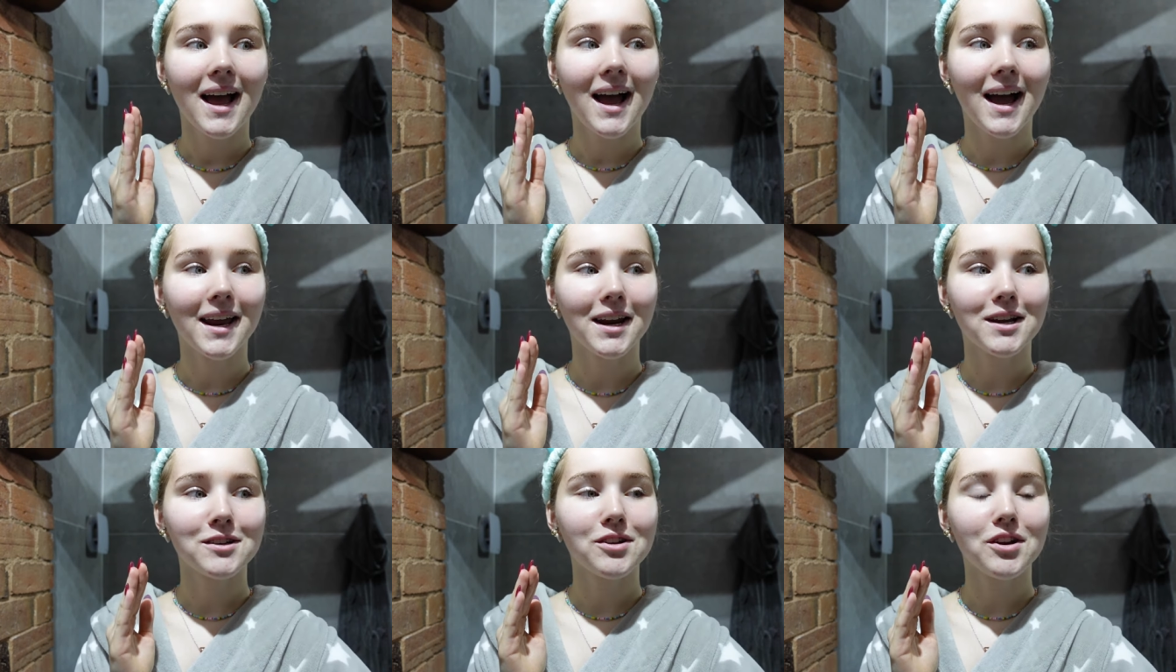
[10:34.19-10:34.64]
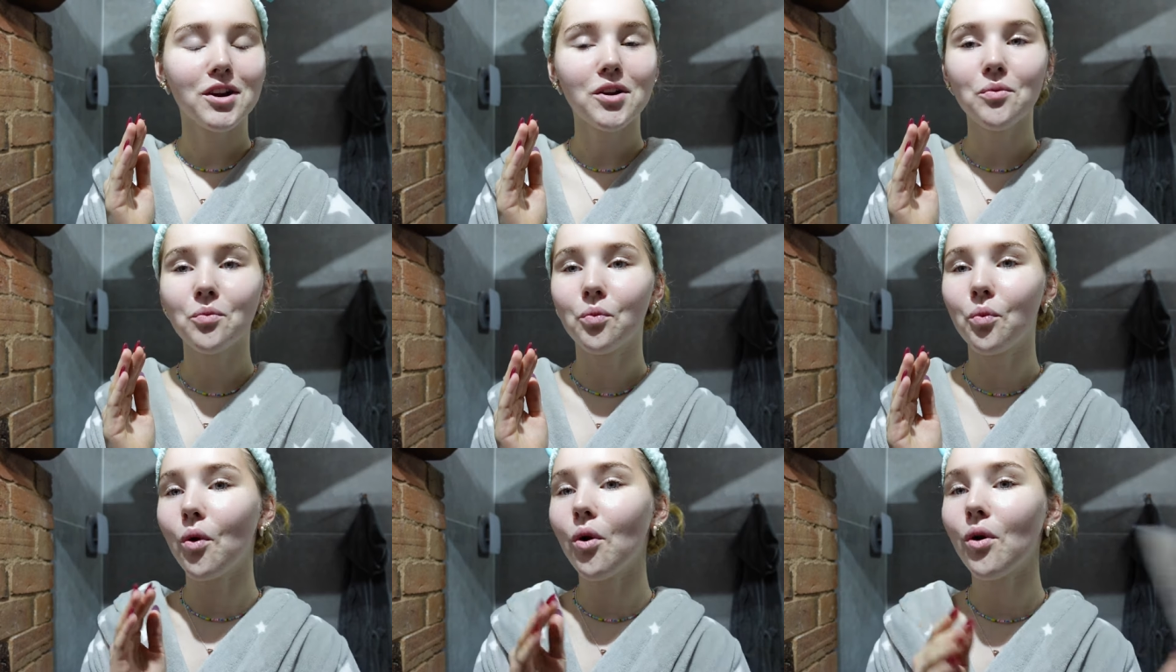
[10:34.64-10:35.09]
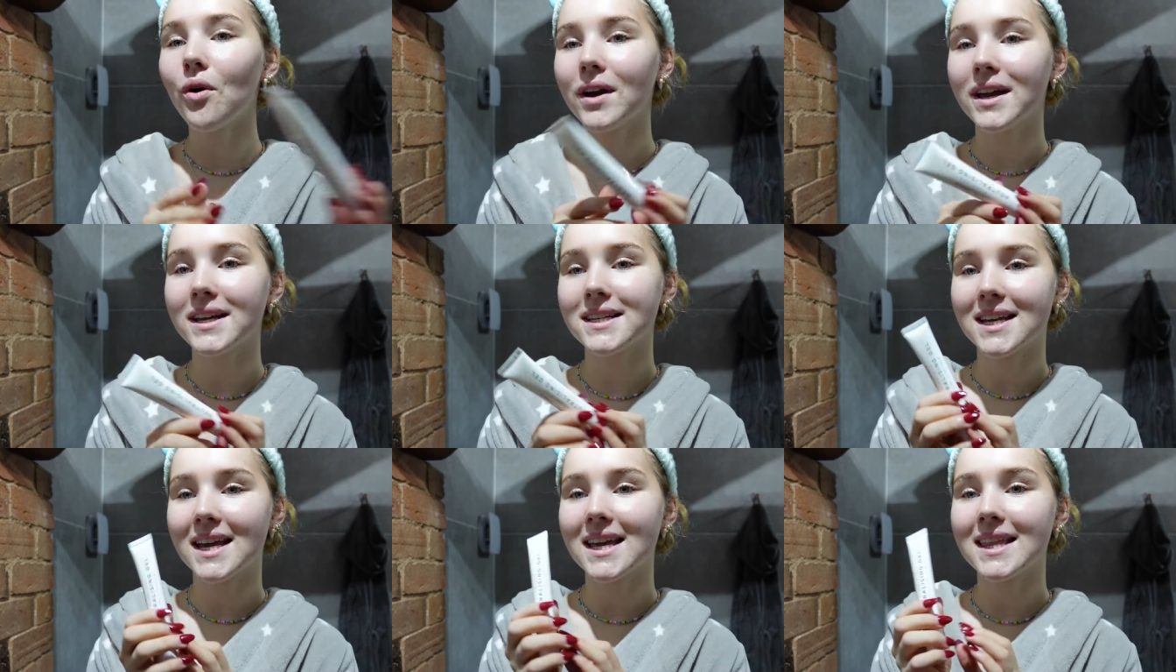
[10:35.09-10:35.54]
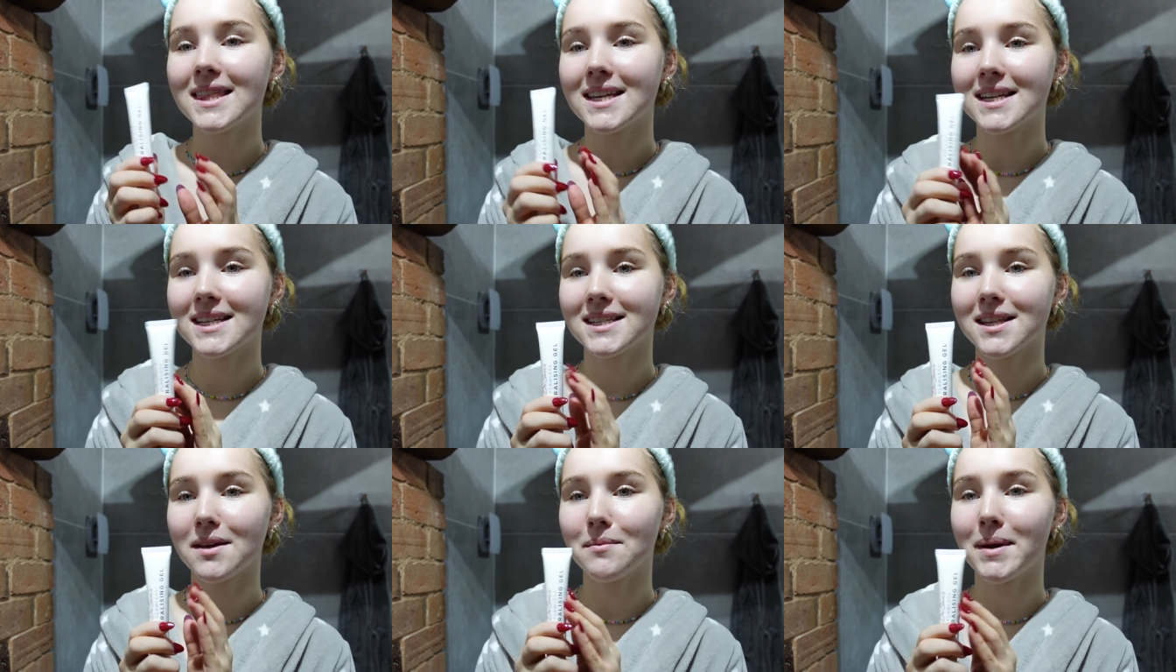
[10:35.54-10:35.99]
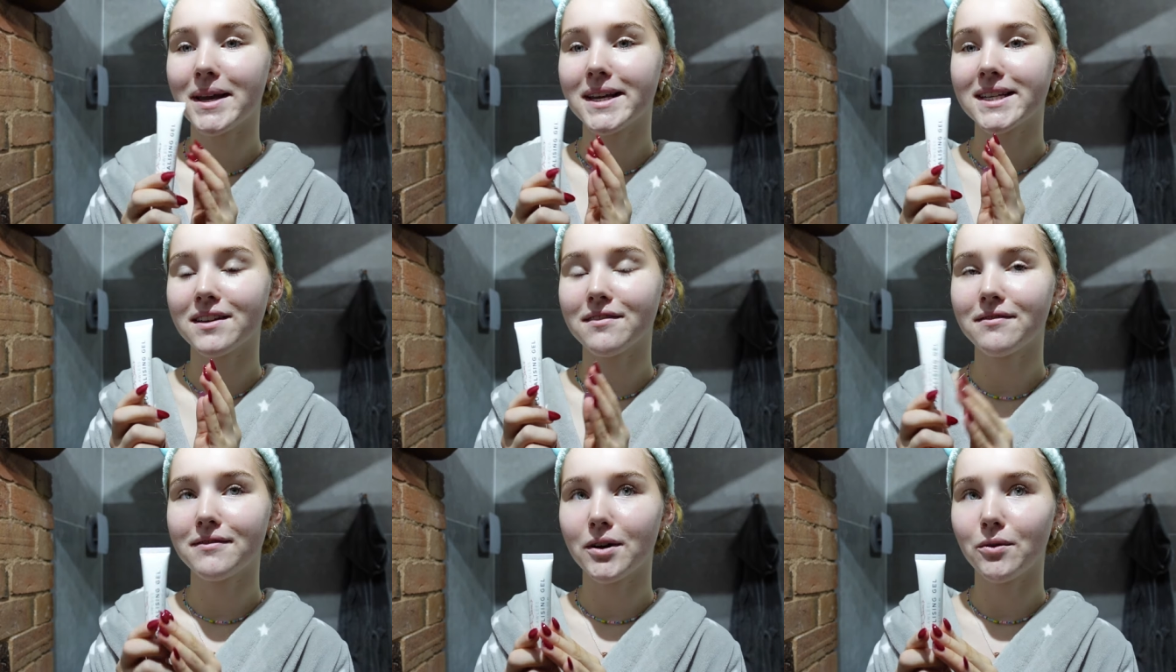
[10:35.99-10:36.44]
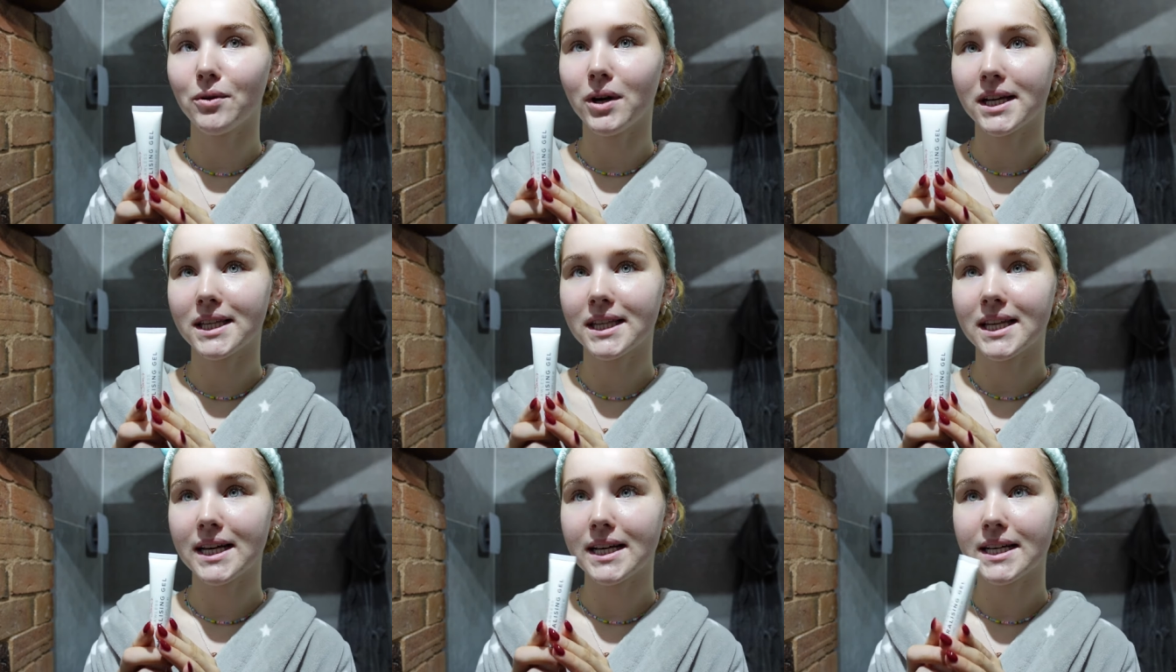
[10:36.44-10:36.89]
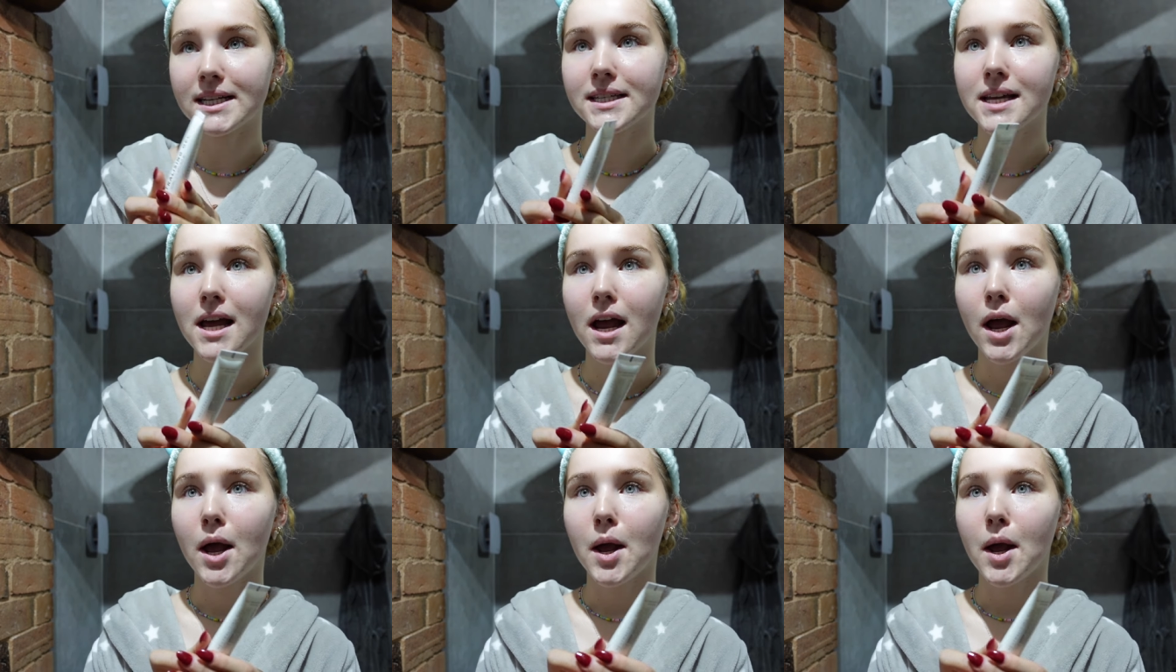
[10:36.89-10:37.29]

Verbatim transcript: And I don't know what is in this that makes it feel like this,